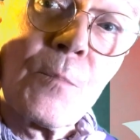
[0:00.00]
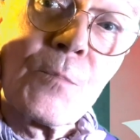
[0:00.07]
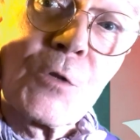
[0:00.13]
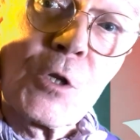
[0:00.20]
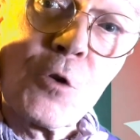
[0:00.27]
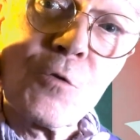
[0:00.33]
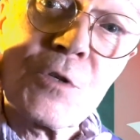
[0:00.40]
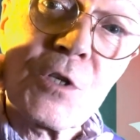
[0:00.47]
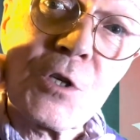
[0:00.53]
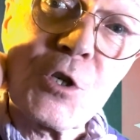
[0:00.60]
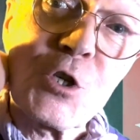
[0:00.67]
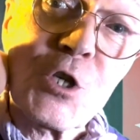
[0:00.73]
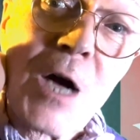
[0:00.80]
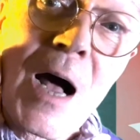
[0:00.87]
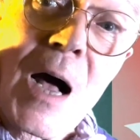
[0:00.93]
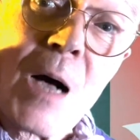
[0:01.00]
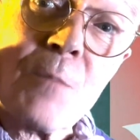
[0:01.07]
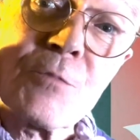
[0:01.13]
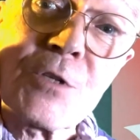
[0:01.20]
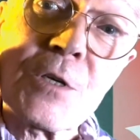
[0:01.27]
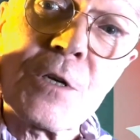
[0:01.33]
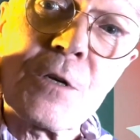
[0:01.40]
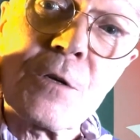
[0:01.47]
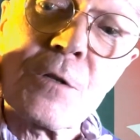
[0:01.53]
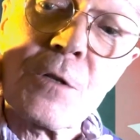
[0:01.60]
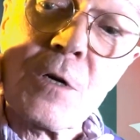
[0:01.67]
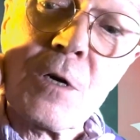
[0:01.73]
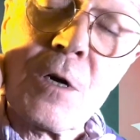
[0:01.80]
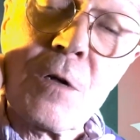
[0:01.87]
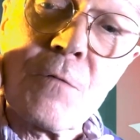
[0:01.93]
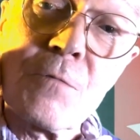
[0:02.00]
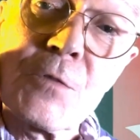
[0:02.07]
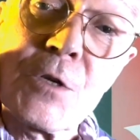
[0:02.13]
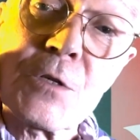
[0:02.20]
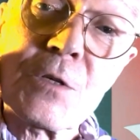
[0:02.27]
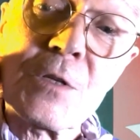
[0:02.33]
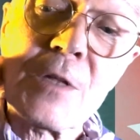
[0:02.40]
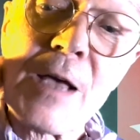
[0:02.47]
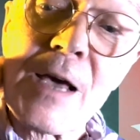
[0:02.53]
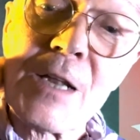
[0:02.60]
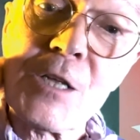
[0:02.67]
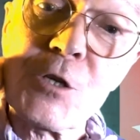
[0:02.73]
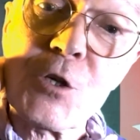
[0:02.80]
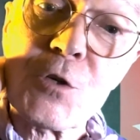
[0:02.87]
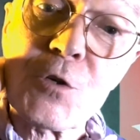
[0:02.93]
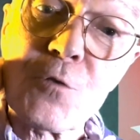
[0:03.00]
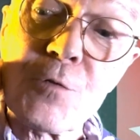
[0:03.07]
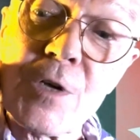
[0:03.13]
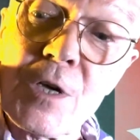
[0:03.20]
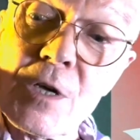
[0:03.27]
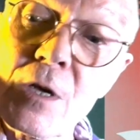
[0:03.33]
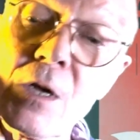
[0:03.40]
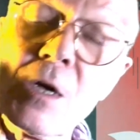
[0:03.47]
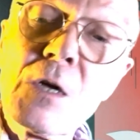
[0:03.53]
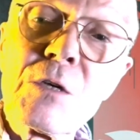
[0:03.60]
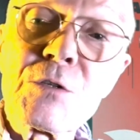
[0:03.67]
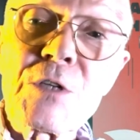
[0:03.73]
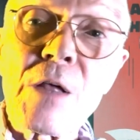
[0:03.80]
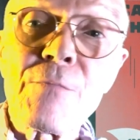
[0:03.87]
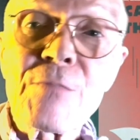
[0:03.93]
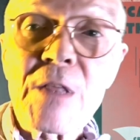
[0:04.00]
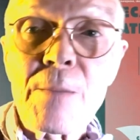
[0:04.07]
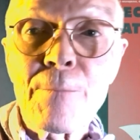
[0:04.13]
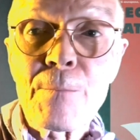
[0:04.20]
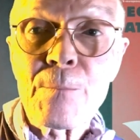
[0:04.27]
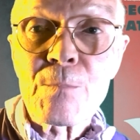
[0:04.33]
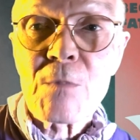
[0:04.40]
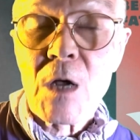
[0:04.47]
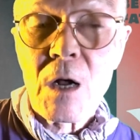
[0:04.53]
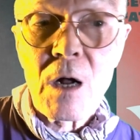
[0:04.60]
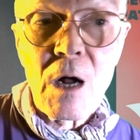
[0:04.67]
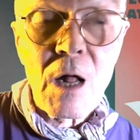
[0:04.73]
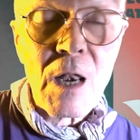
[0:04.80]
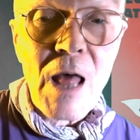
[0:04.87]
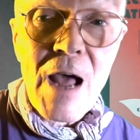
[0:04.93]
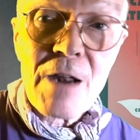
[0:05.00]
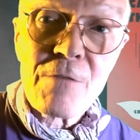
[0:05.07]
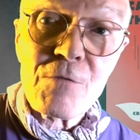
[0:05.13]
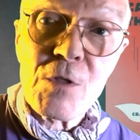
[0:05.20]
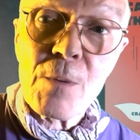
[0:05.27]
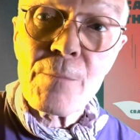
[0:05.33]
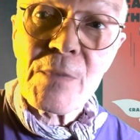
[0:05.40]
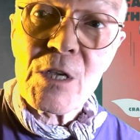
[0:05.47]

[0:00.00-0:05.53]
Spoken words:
losing jobs in this and that industry sent them, a lot of them,